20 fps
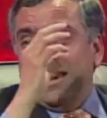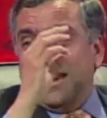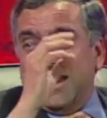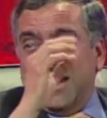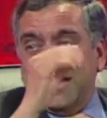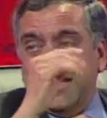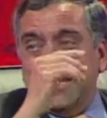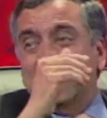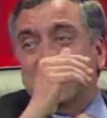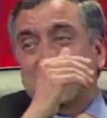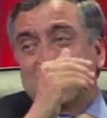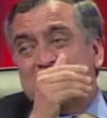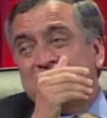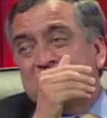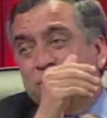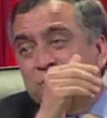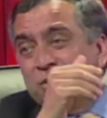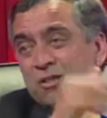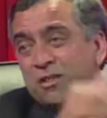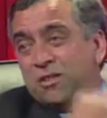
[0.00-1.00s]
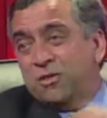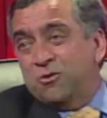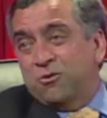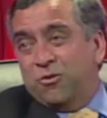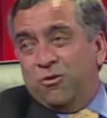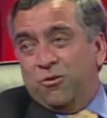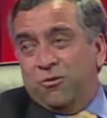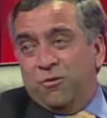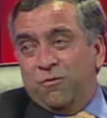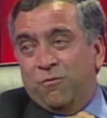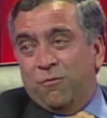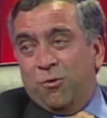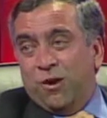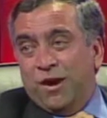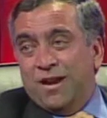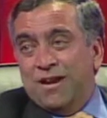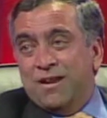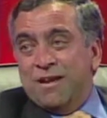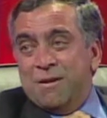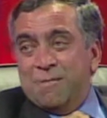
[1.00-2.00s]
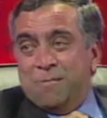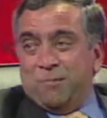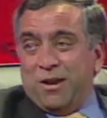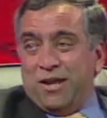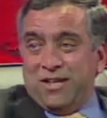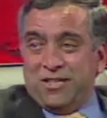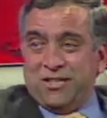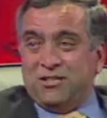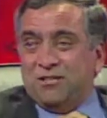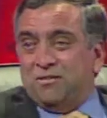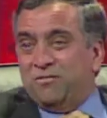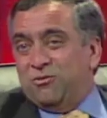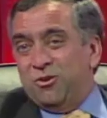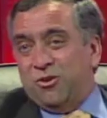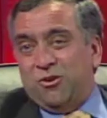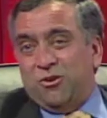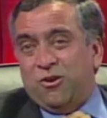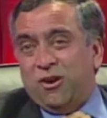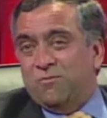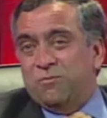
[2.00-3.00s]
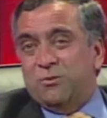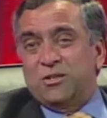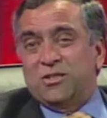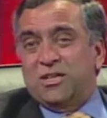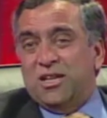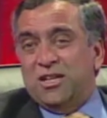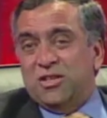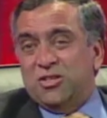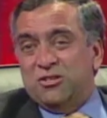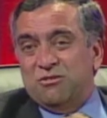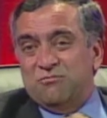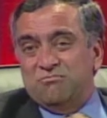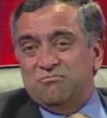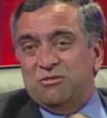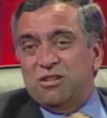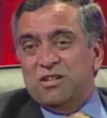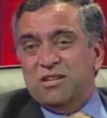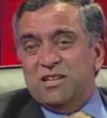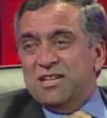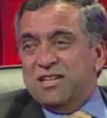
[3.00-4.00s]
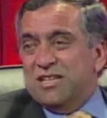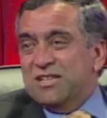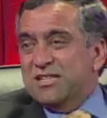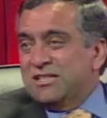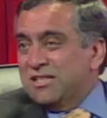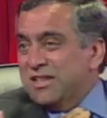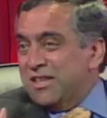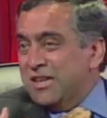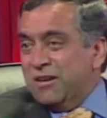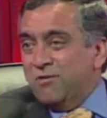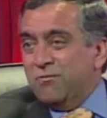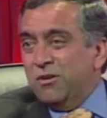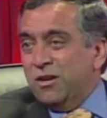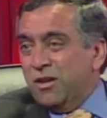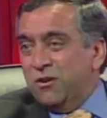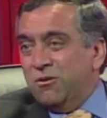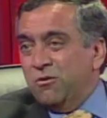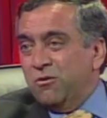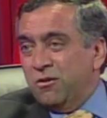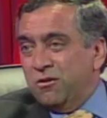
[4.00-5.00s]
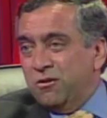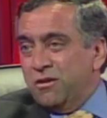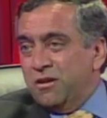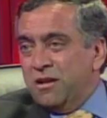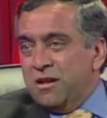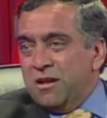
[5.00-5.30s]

I think that's something that you're going to avoid. Plus, your conversation is equally good.